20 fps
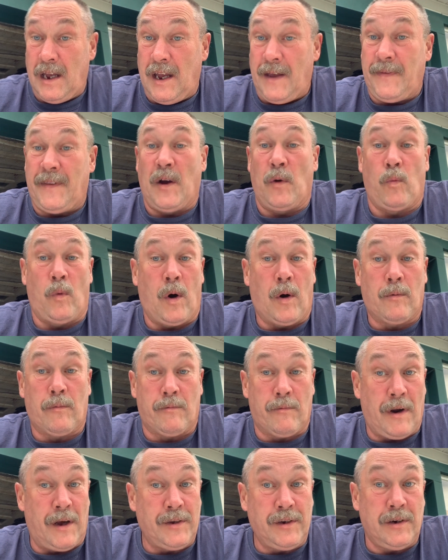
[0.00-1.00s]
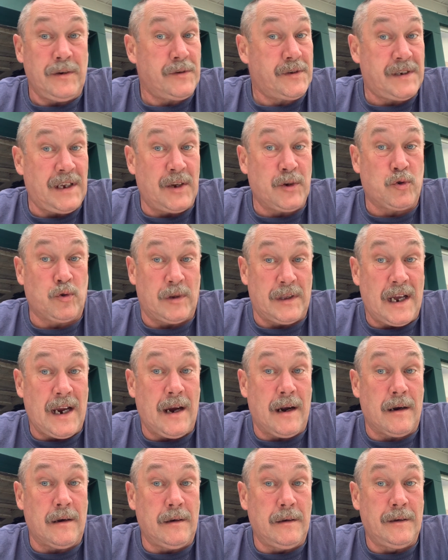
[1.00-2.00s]
that won't run your central
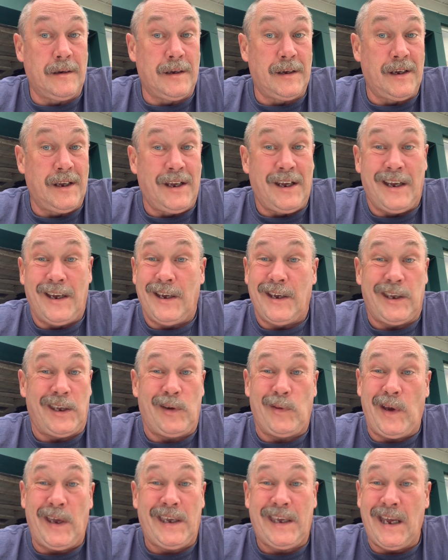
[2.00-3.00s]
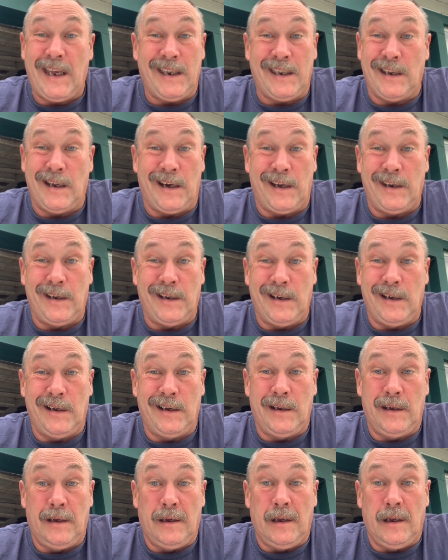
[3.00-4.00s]
air, you ain't getting none,
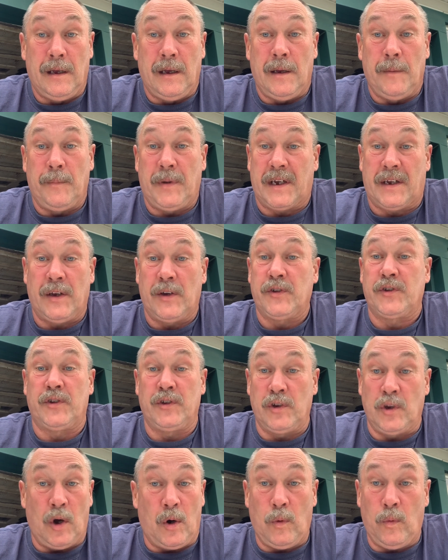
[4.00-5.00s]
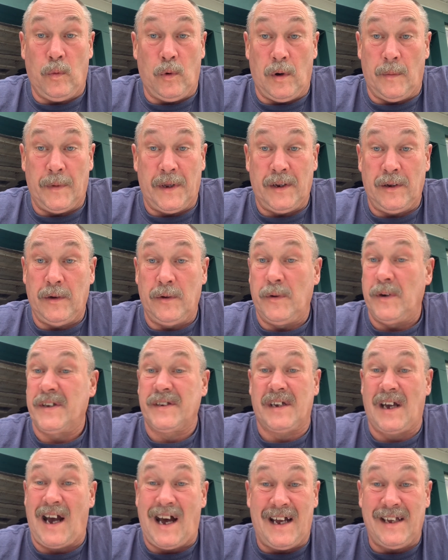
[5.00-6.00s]
because no woman who is
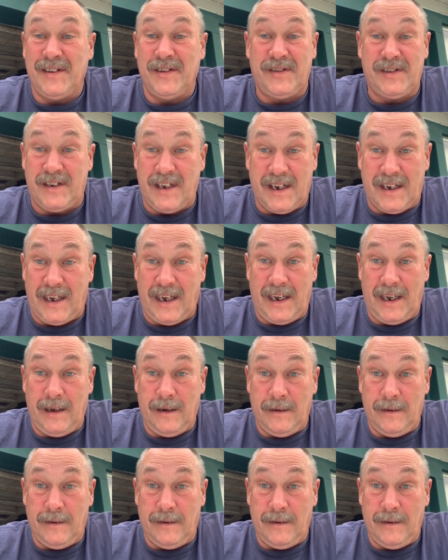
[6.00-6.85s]
hot and sticky